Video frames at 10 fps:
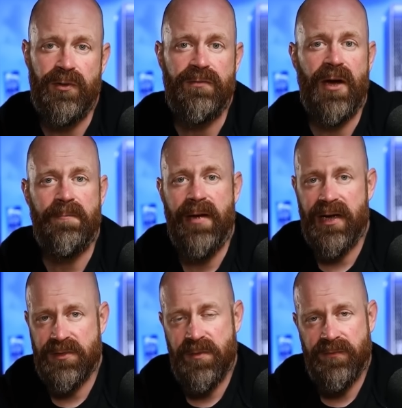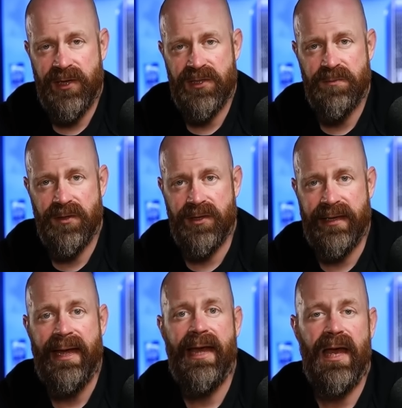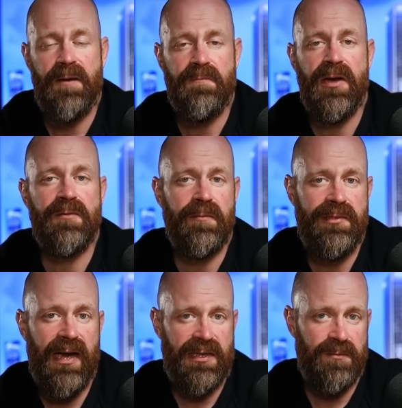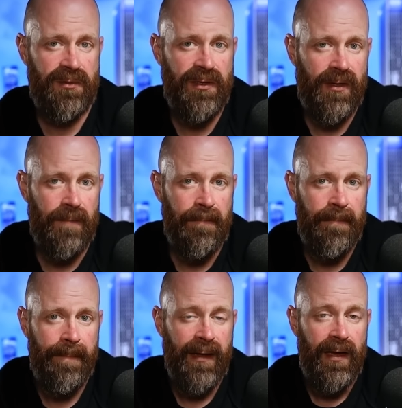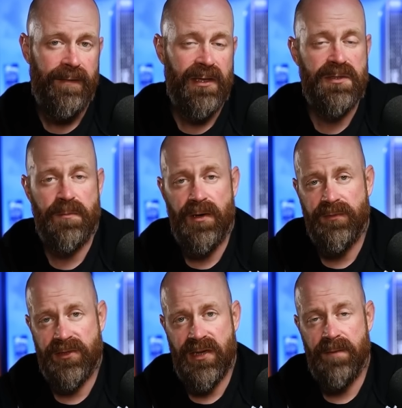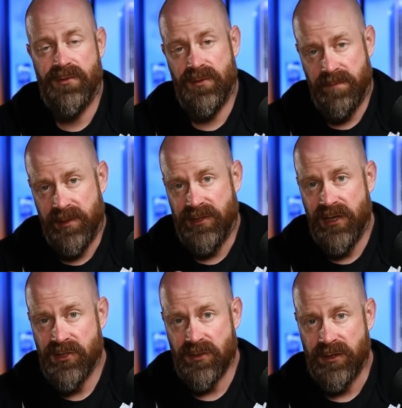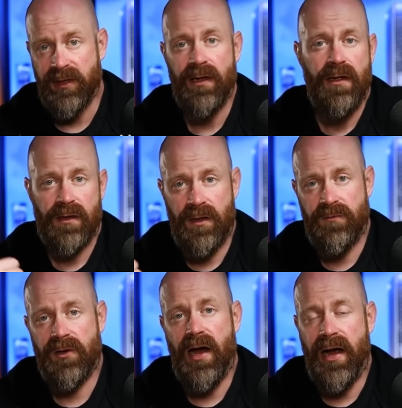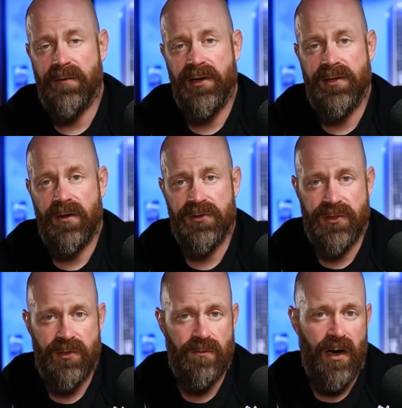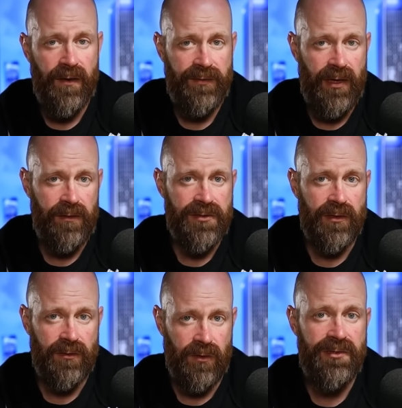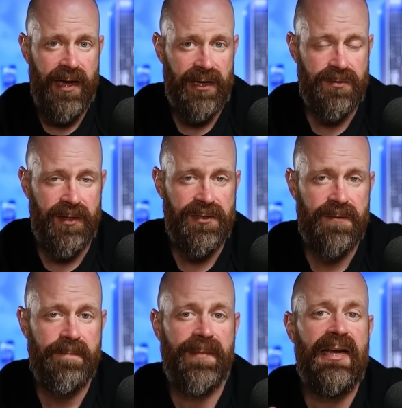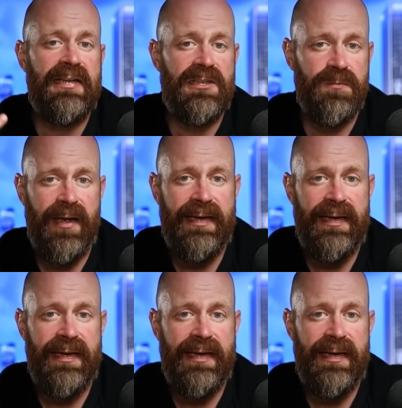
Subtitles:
got maximum flexibility and minimum taxable income. That's the perfect time to potentially convert IRA dollars into Roth dollars at low tax rates, spend